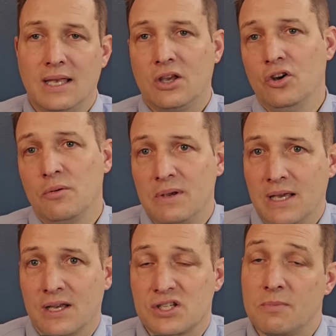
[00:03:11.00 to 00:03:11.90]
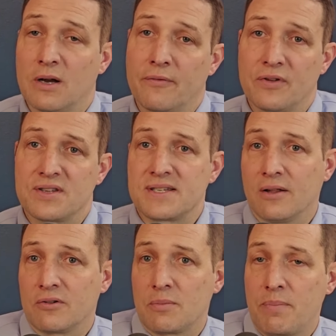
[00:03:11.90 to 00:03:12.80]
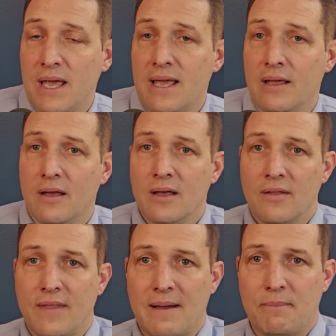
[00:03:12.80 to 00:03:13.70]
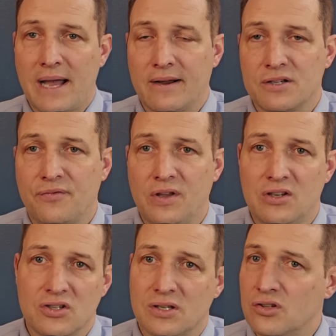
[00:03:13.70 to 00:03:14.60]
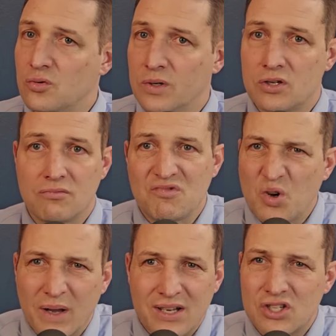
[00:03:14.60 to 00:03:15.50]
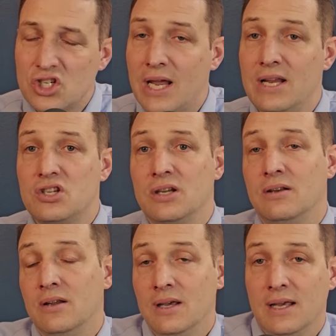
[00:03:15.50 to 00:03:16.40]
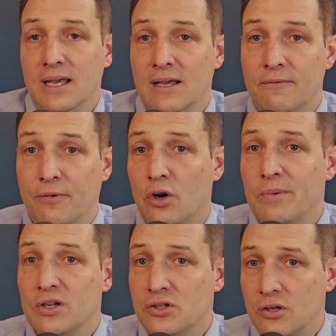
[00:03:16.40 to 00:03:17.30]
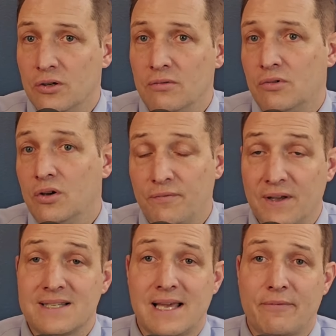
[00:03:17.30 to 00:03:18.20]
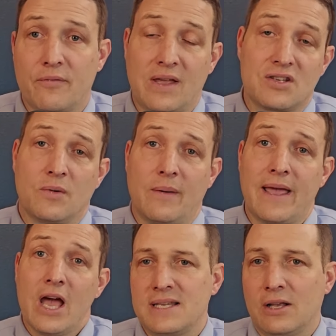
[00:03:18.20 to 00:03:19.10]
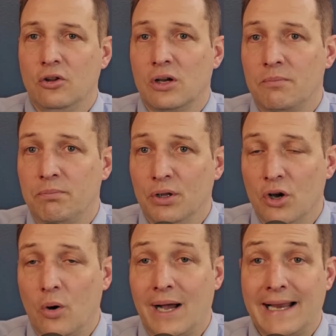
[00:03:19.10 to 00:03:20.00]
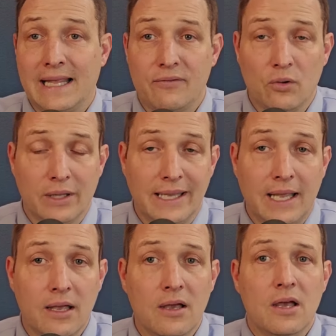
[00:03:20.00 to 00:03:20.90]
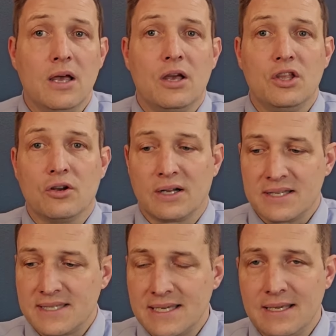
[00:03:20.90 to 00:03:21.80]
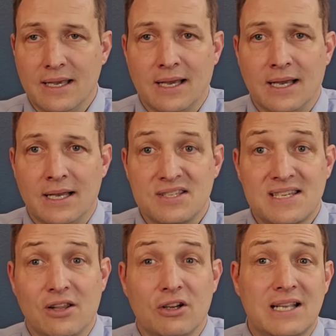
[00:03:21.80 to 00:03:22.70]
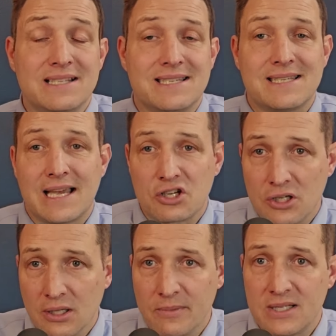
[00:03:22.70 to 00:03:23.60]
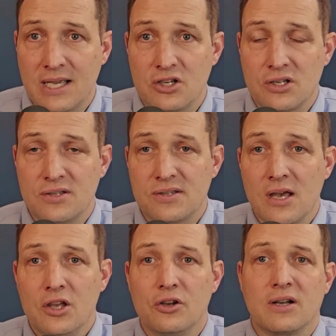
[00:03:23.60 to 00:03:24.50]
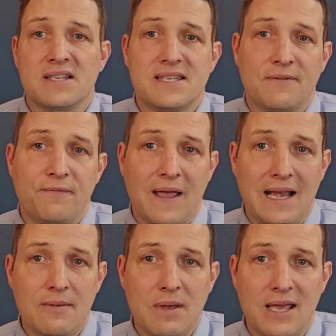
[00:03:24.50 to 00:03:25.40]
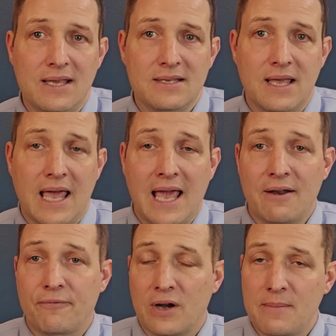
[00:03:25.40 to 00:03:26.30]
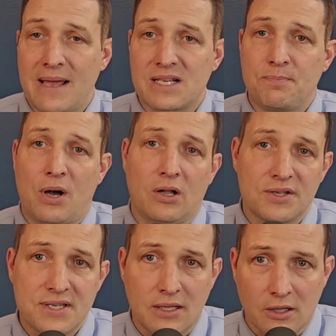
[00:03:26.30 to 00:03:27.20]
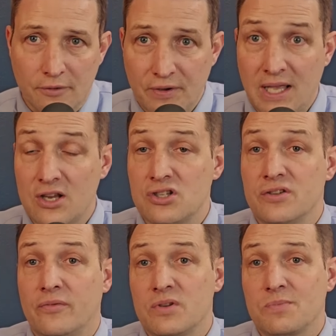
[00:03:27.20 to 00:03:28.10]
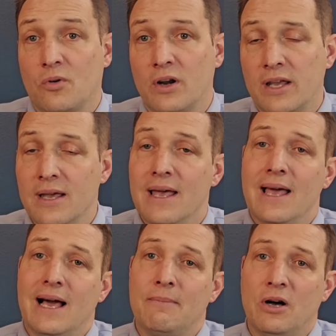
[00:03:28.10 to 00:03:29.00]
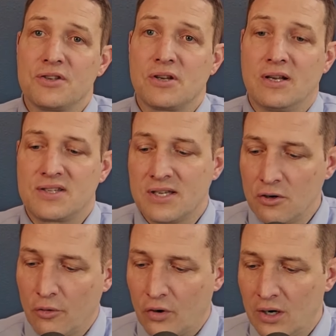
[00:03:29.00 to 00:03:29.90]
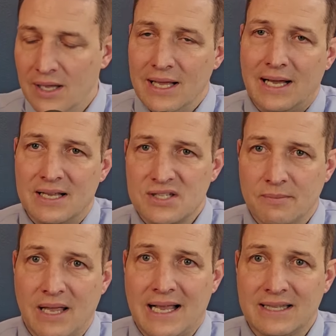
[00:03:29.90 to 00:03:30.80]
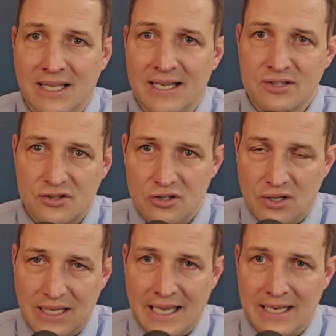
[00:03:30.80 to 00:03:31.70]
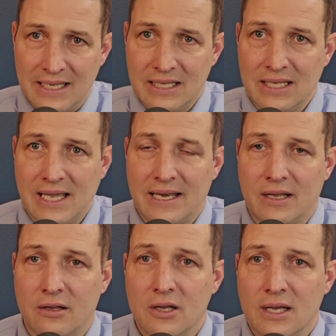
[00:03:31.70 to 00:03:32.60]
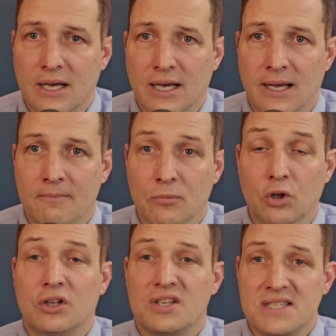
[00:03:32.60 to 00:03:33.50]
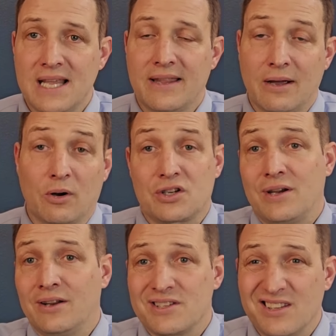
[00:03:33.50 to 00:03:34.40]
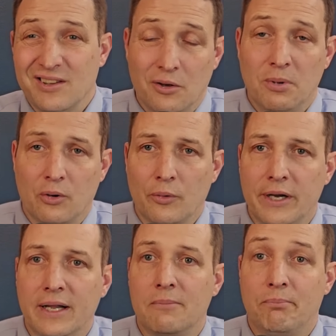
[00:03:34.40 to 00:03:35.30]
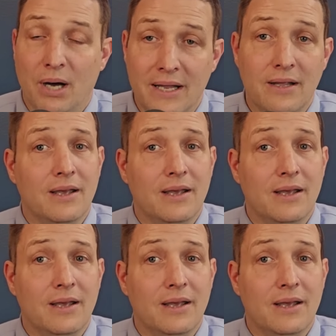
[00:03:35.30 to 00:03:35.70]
could it be customary for the seller to pay that buyer's fee? Just a switch, quick change in, in verbiage could, could fix that for VA. So anyway, take a look below. I'm going to give you a link. You're going to see uh, seller concession limitations. You're going to see Fannie Mae and Freddie Mac's policy clarifications from this morning. I'm also going to send over uh, some guidelines so you can kind of, you can kind of um, look to see how that works. So I know it's a little bit of reading, but